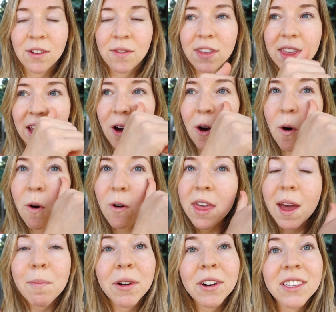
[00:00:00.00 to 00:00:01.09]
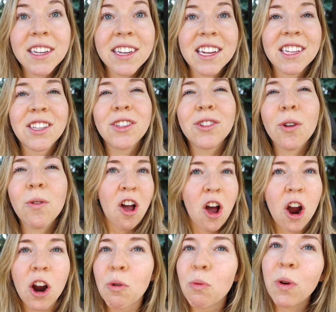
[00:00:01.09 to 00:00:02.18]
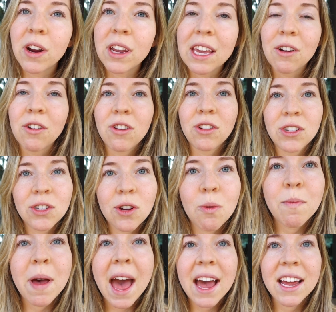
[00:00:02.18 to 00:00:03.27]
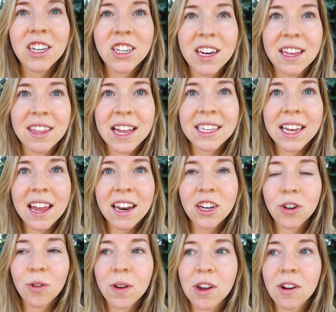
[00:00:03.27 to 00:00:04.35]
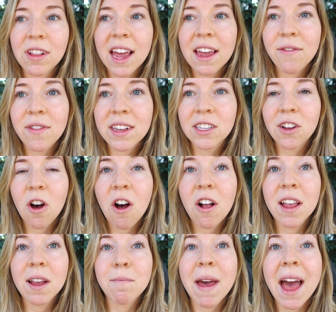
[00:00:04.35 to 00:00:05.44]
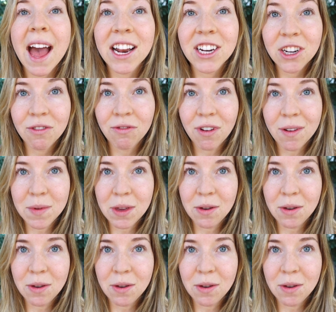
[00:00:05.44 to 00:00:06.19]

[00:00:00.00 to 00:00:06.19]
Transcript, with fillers: So if you think, oh, that person is so hardworking or they're so passionate, that's kind of showing your life is calling passion from